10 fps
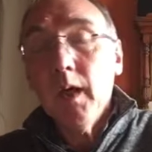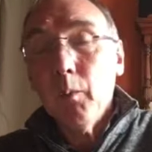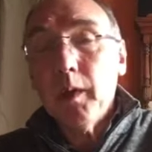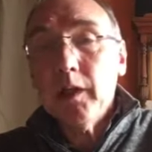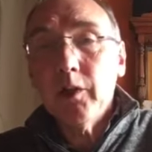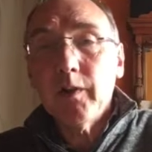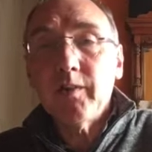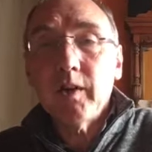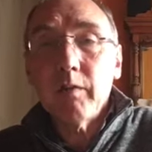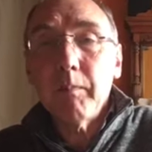We learn
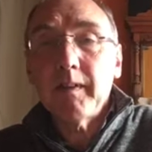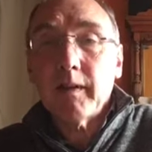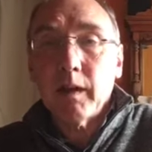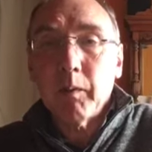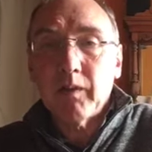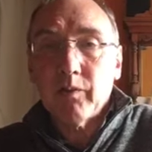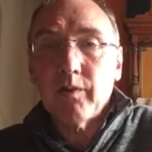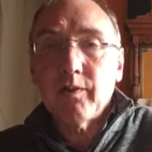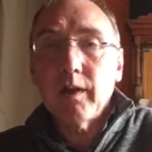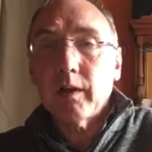that he immediately went to the
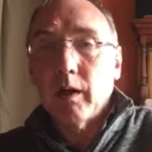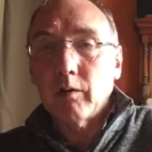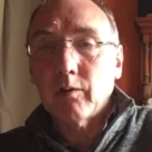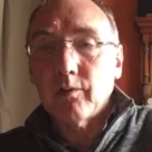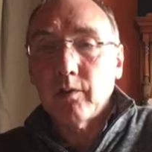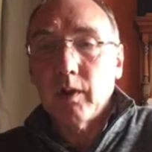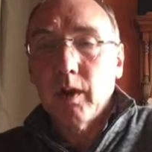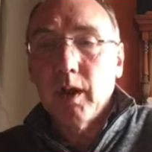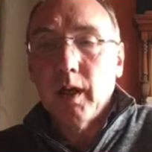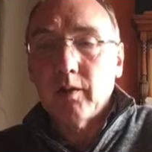synagogues
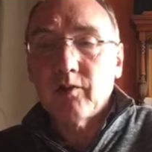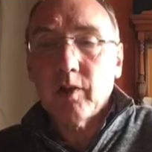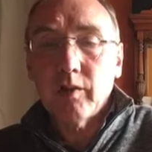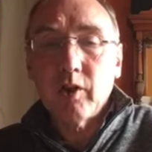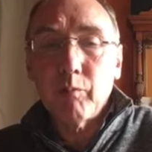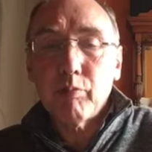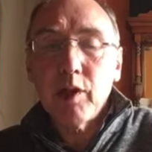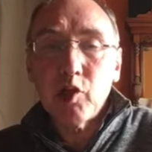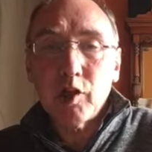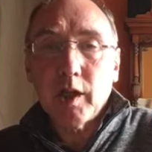and started
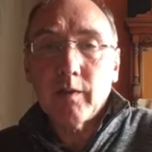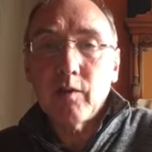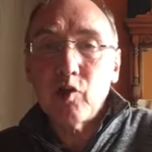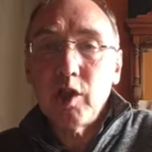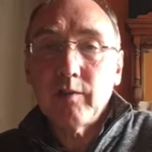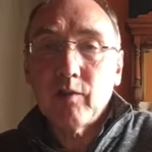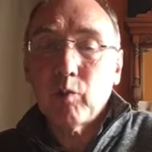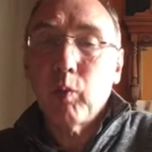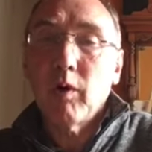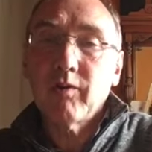preaching that
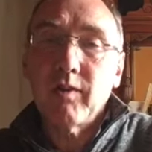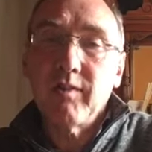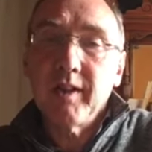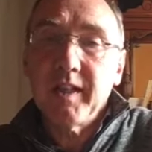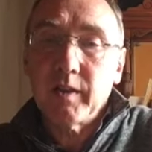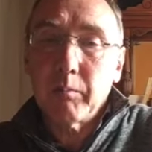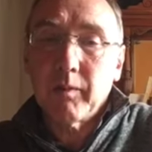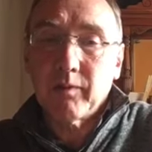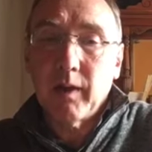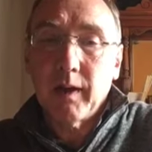Jesus was indeed the
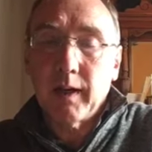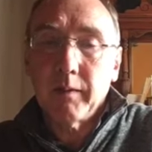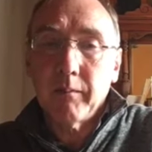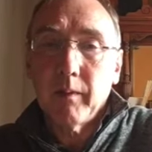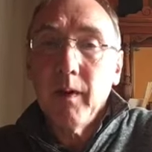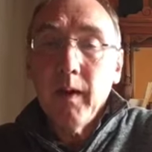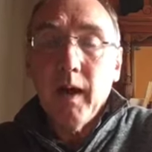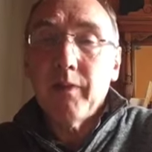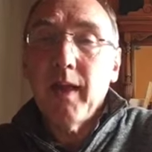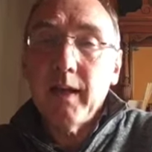Messiah.
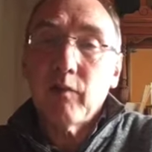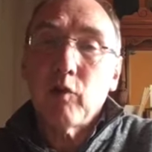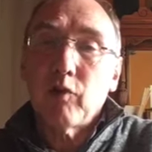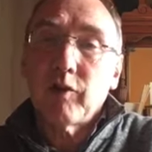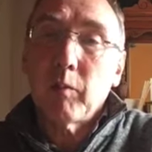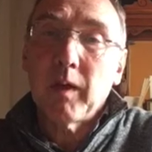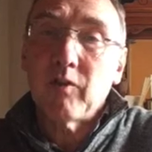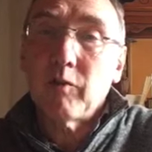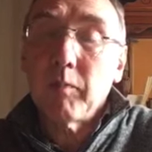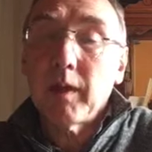And then, of course, he went
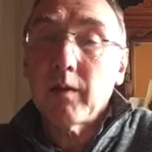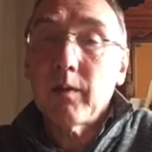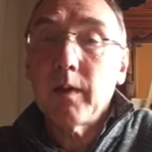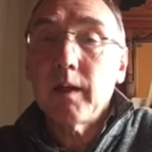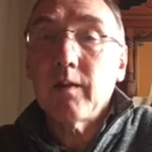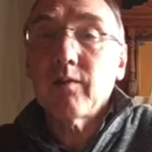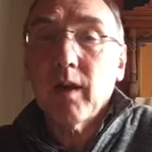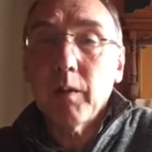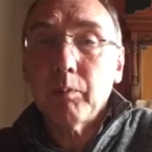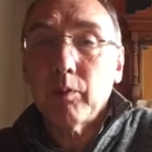to meet the
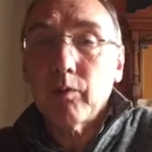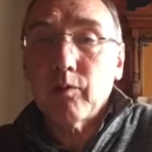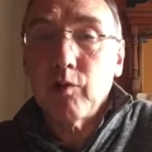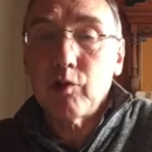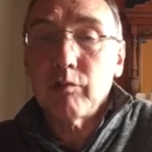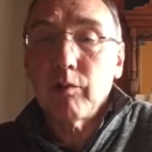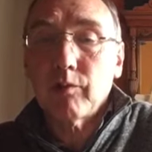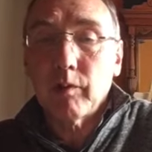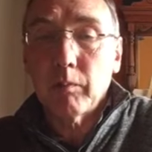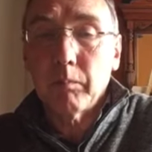disciples in
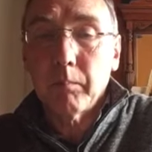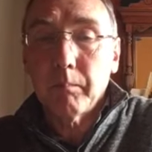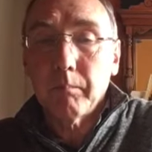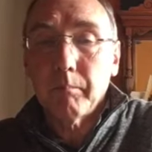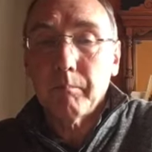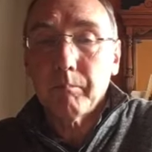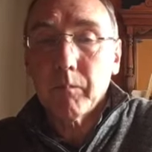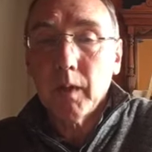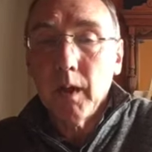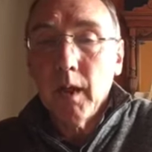Jerusalem.
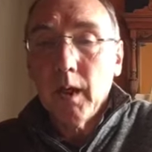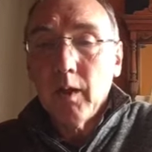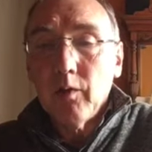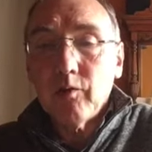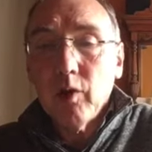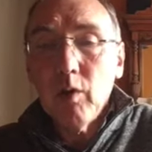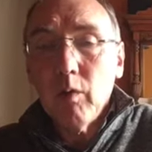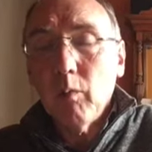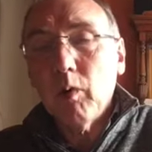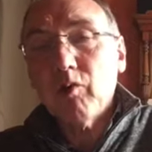
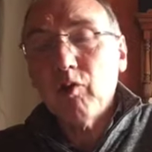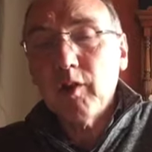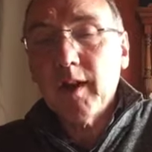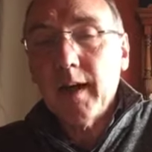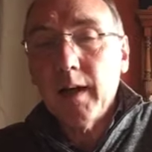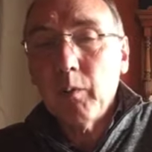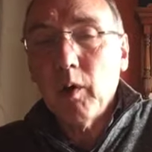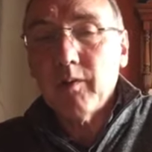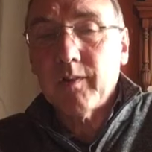So, what sort of guy was